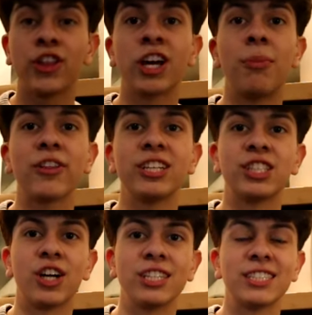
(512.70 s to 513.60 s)
thing about these
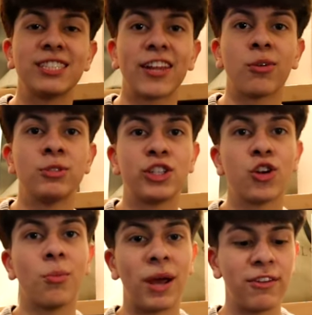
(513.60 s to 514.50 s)
hoodies is that the
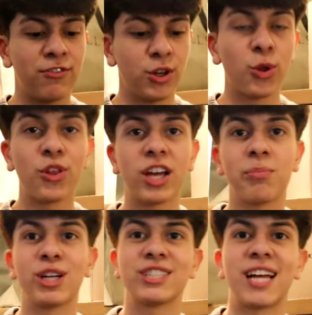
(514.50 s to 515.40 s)
material may feel thick,
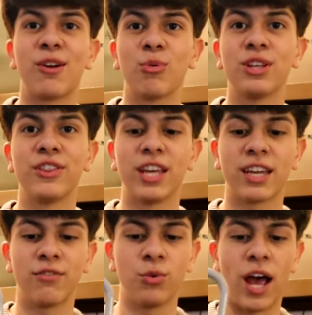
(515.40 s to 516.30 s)
but it's not really
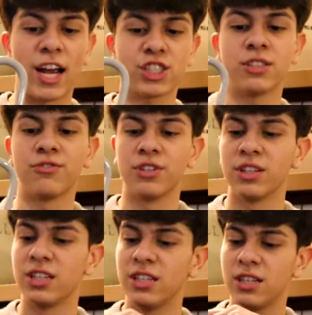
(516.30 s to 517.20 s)
thick if you actually
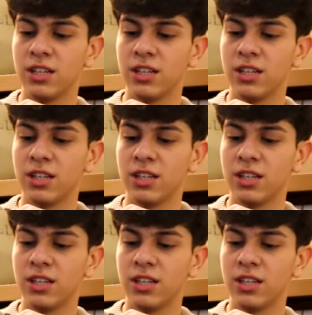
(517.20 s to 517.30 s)
feel it.